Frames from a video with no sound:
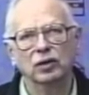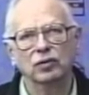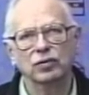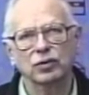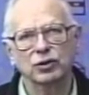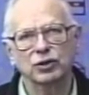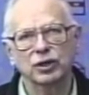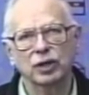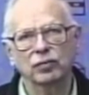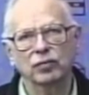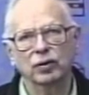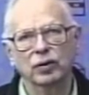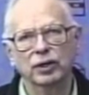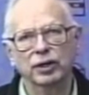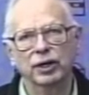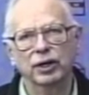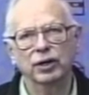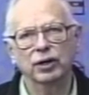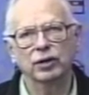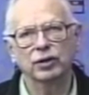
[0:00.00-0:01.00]
for several
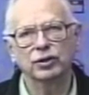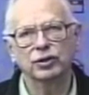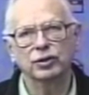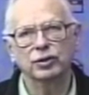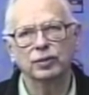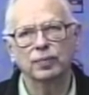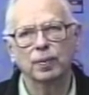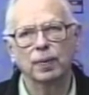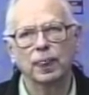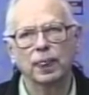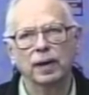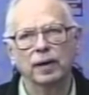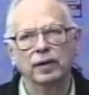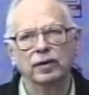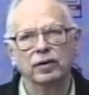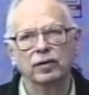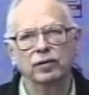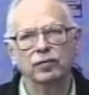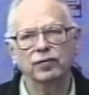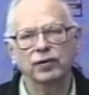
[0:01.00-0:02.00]
years
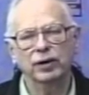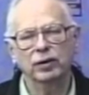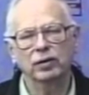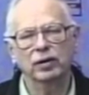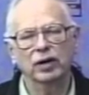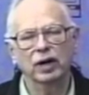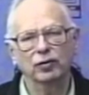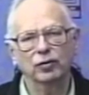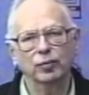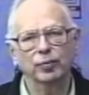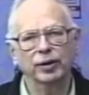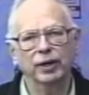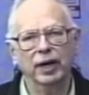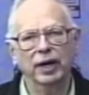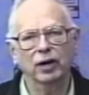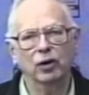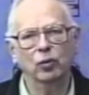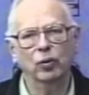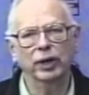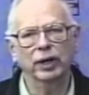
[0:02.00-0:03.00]
the federal government
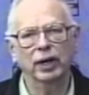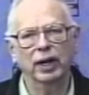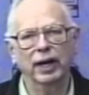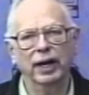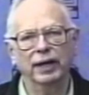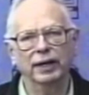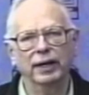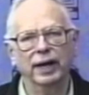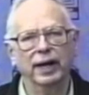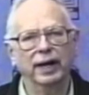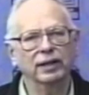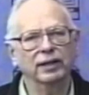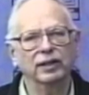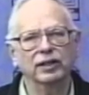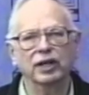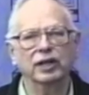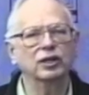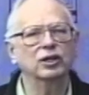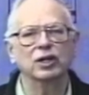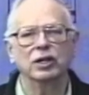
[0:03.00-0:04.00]
had a wetland act
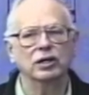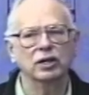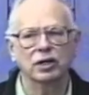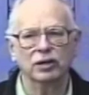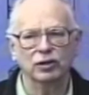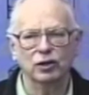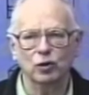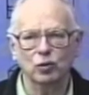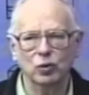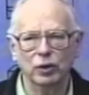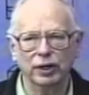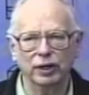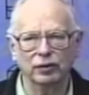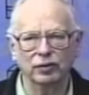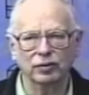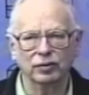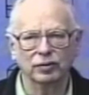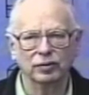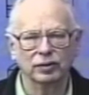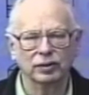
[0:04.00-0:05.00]
that they'd done nothing
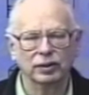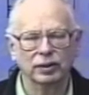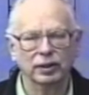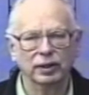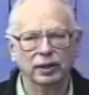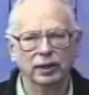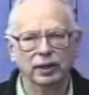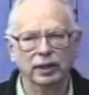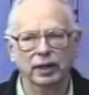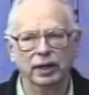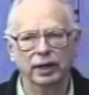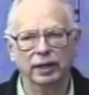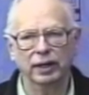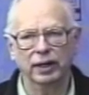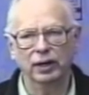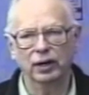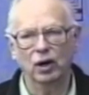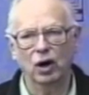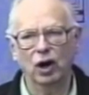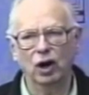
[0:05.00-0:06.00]
with. And
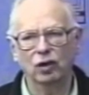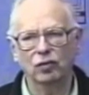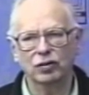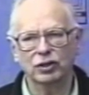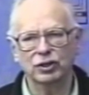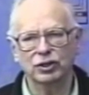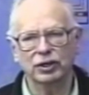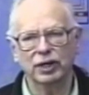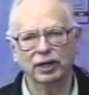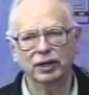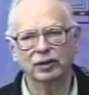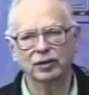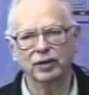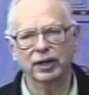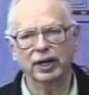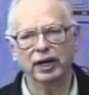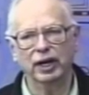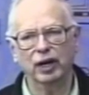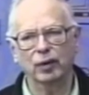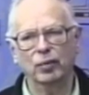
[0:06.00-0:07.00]
then all of a sudden
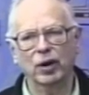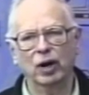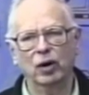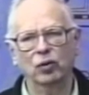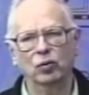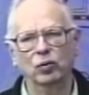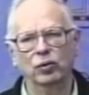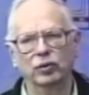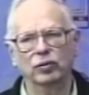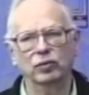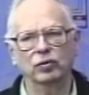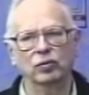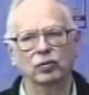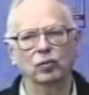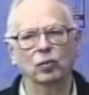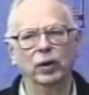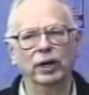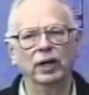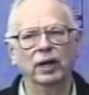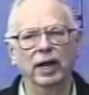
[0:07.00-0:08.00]
they came out with
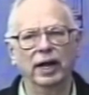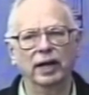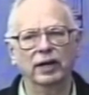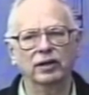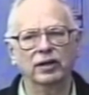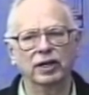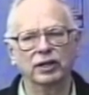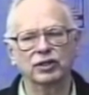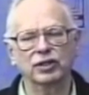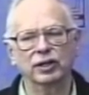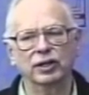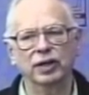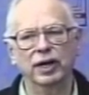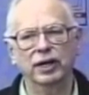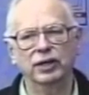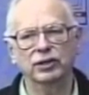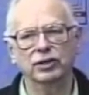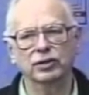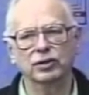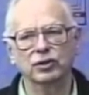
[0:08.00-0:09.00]
wetland
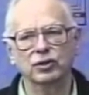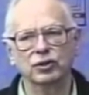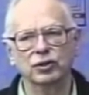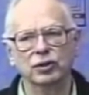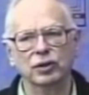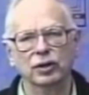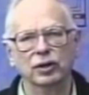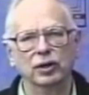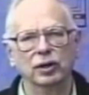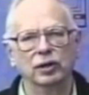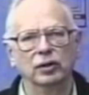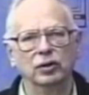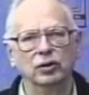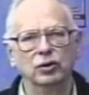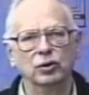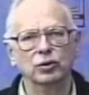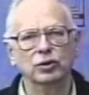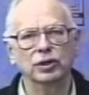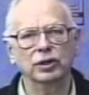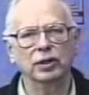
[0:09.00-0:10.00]
designations
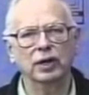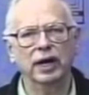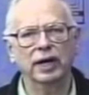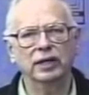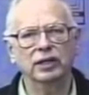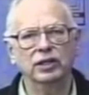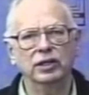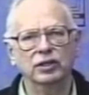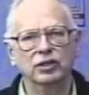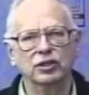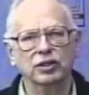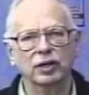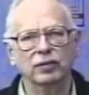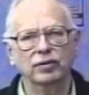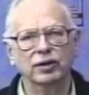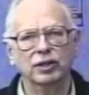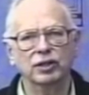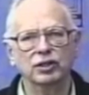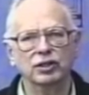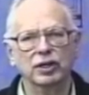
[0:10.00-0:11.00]
using
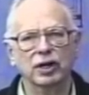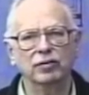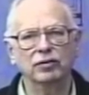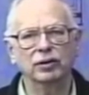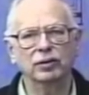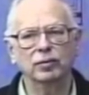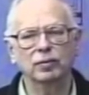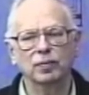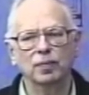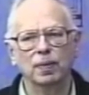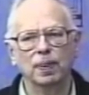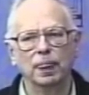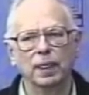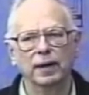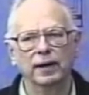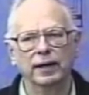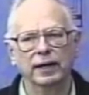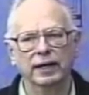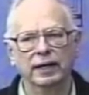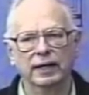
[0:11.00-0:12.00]
1977
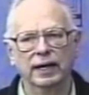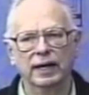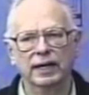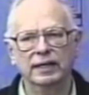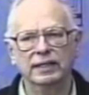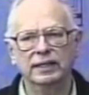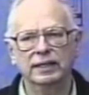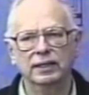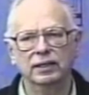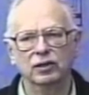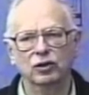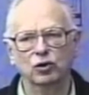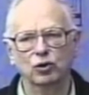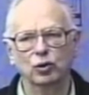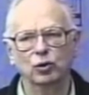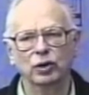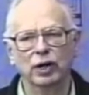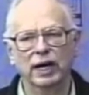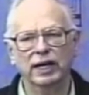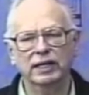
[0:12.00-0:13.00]
and 19,
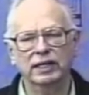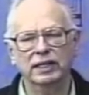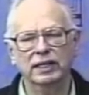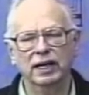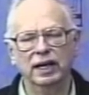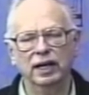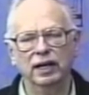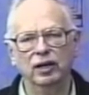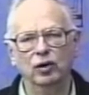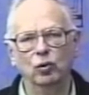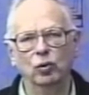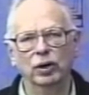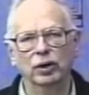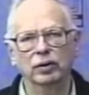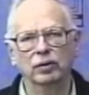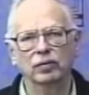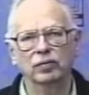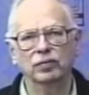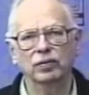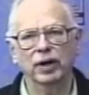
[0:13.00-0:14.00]
through
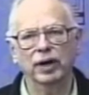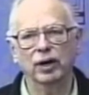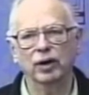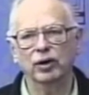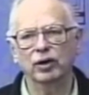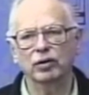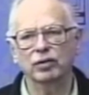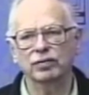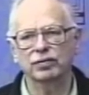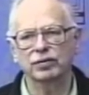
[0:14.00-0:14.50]
1981 aerial